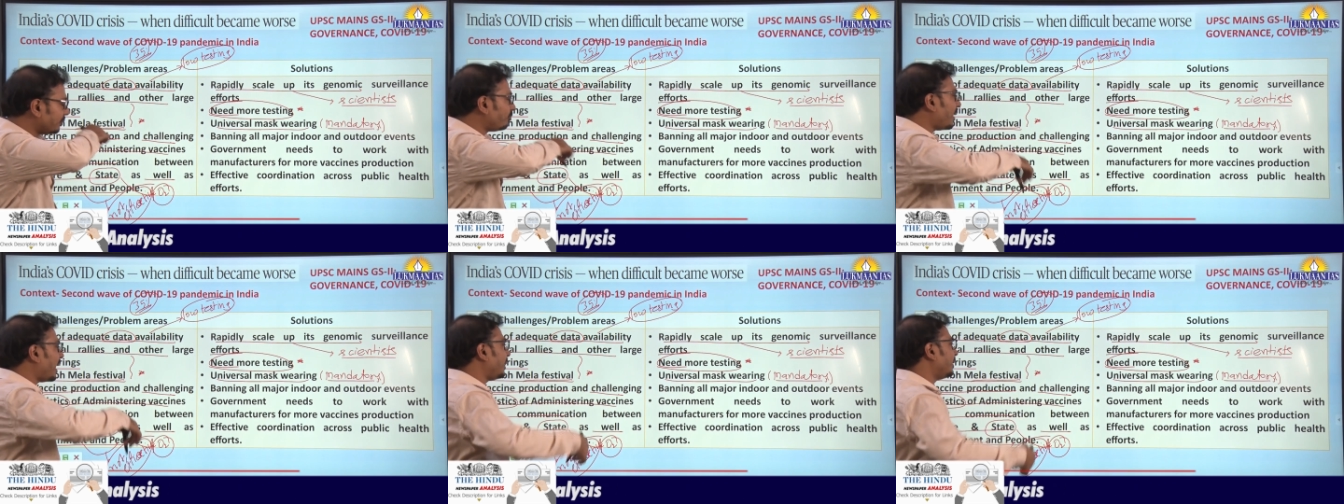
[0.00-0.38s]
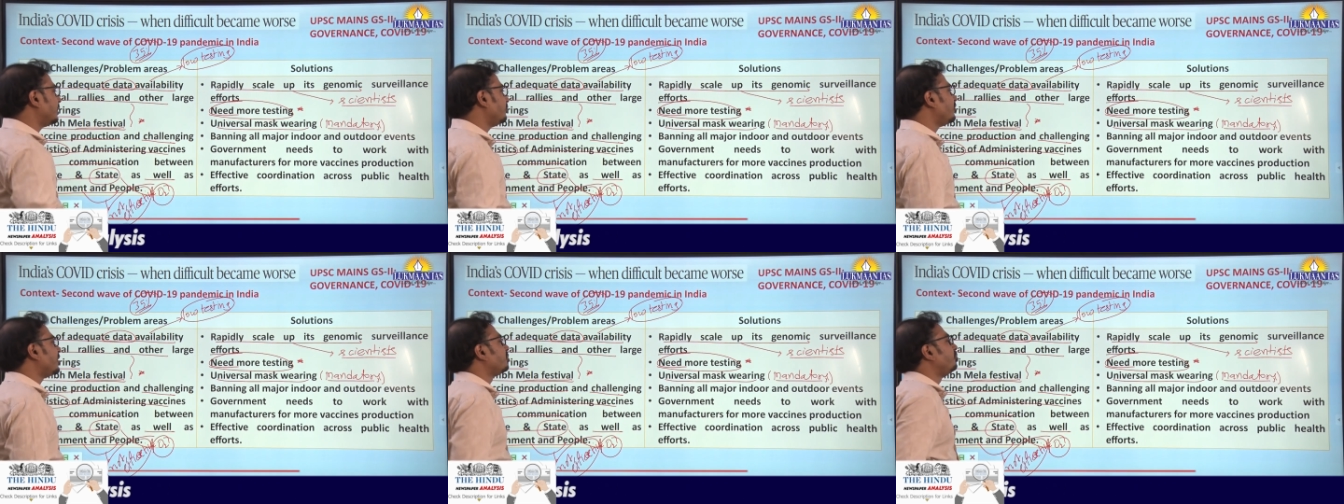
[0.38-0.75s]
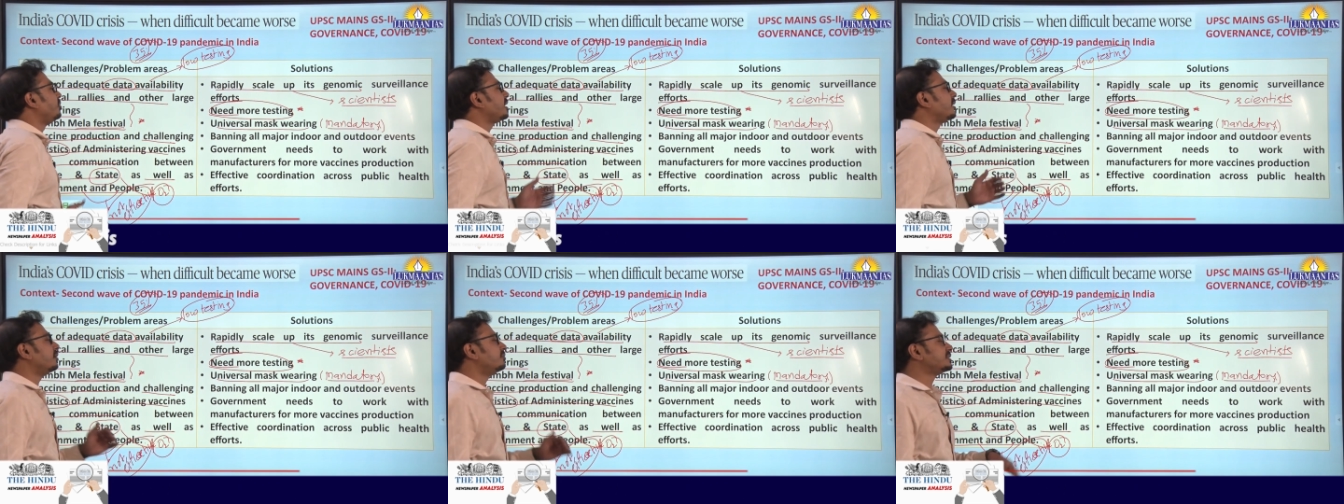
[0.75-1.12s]
pandemic
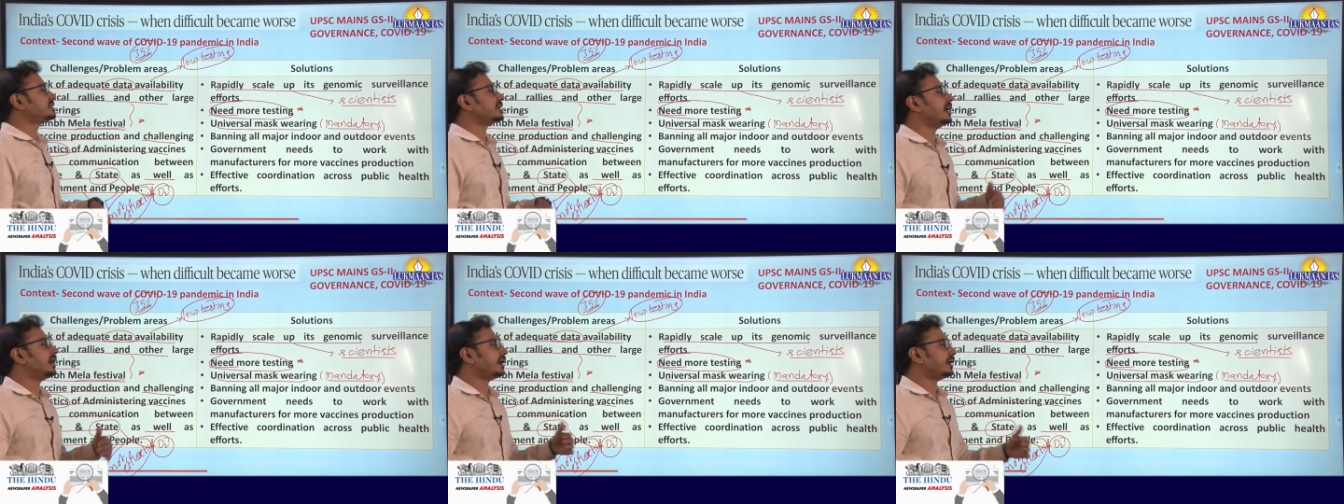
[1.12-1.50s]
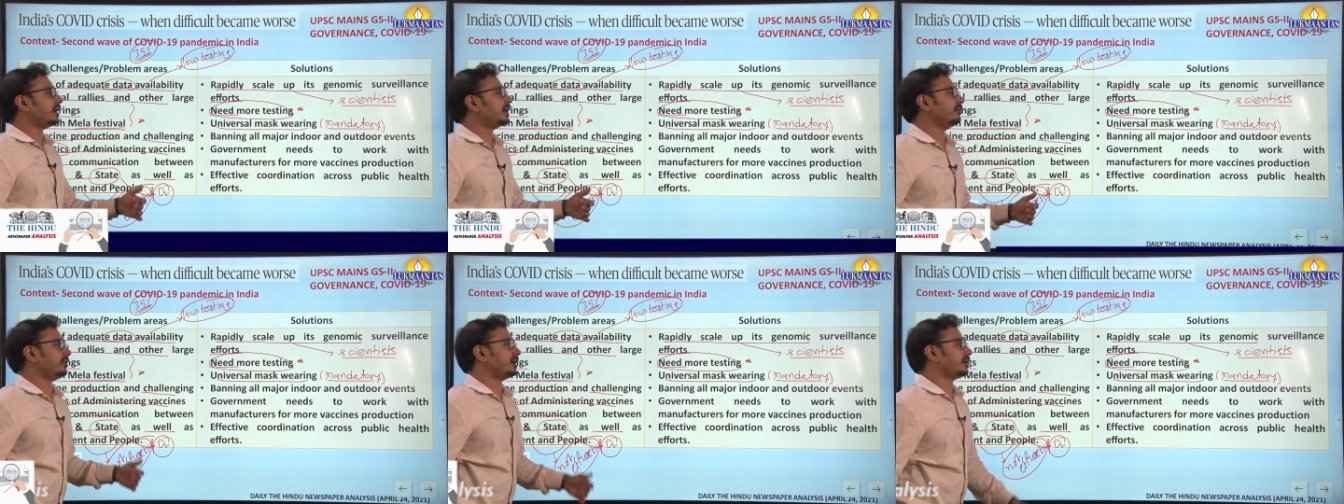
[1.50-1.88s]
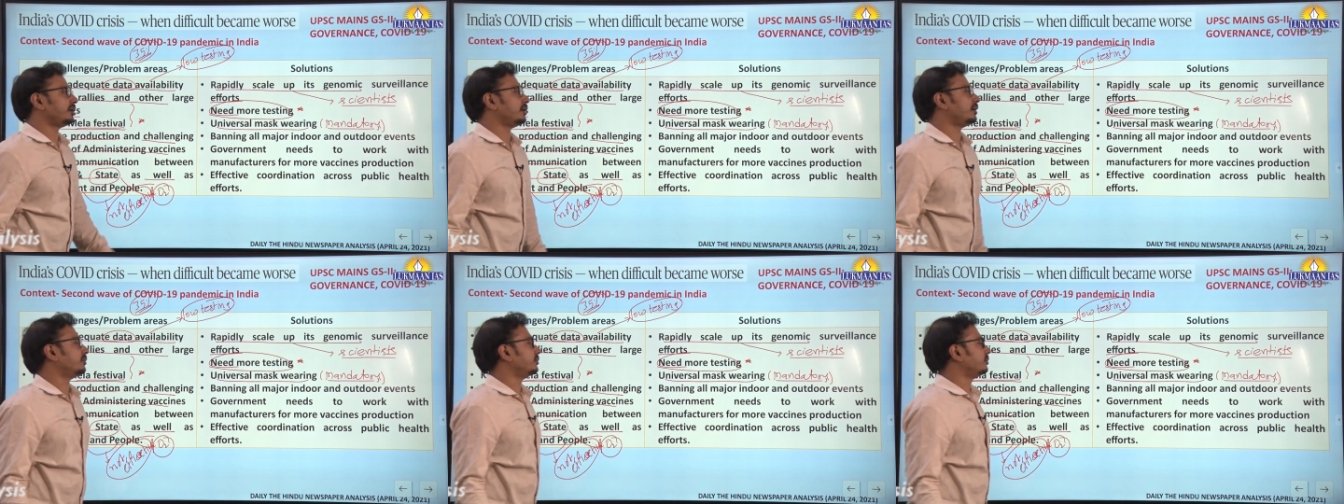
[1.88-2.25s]
becomes endemic
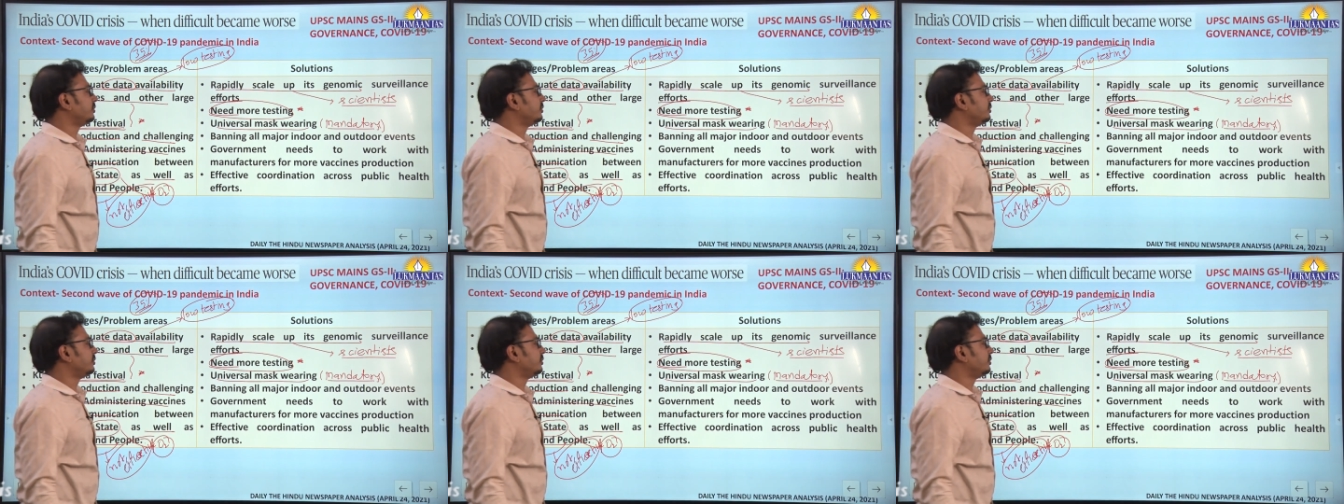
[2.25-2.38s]
now.